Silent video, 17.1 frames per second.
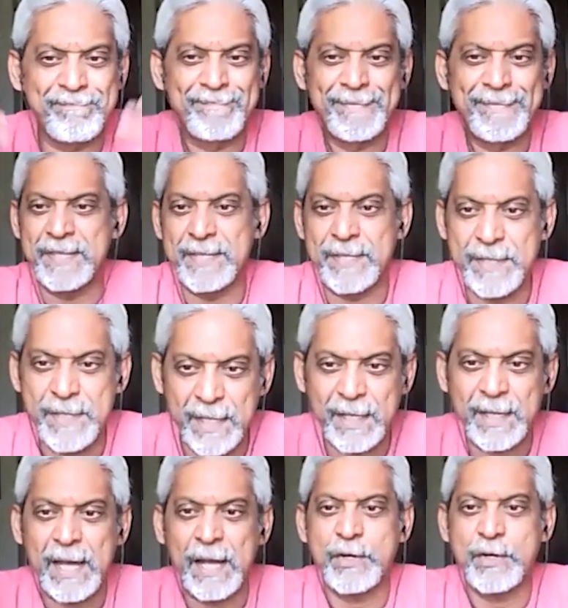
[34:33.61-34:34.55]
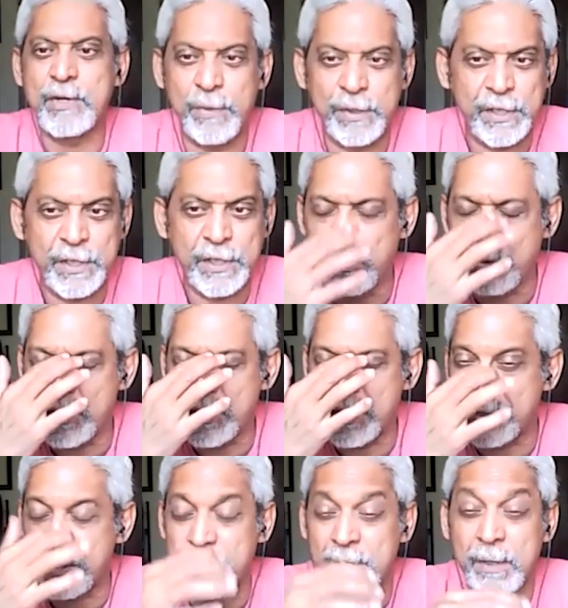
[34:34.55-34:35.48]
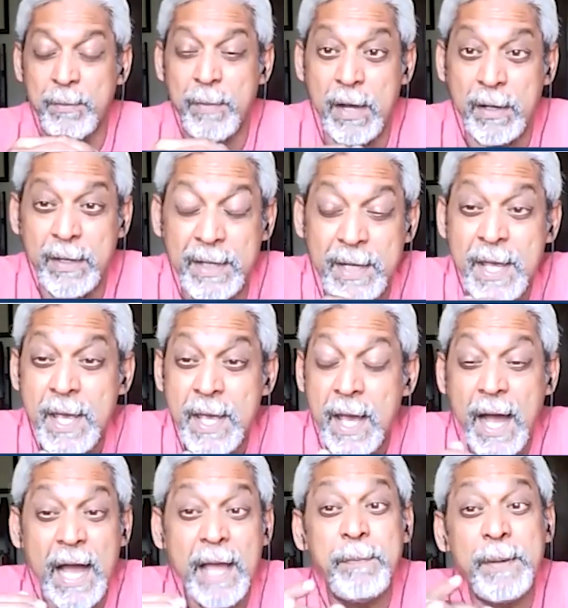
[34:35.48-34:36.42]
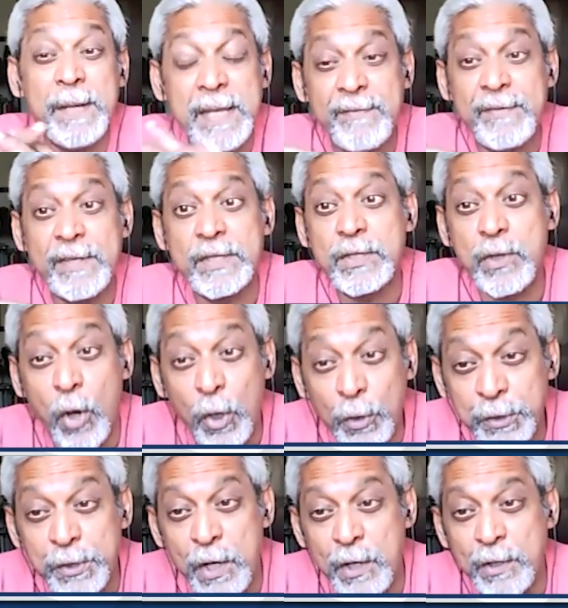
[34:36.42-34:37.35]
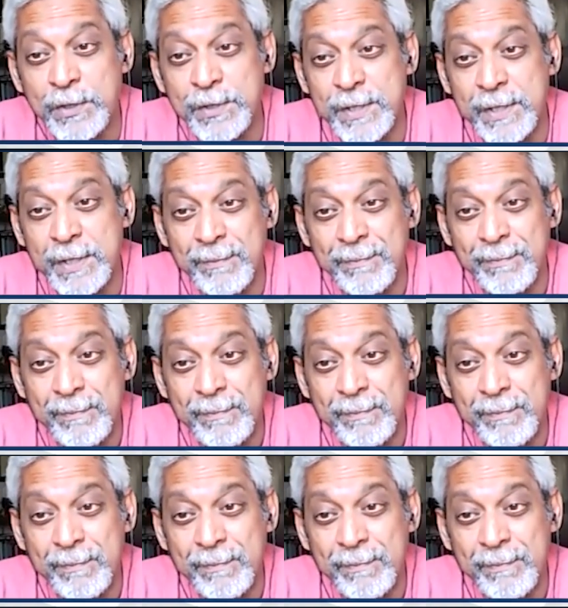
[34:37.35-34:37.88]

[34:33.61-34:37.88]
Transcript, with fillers: this is still a country with a huge internal market. I believe it's orthodoxy.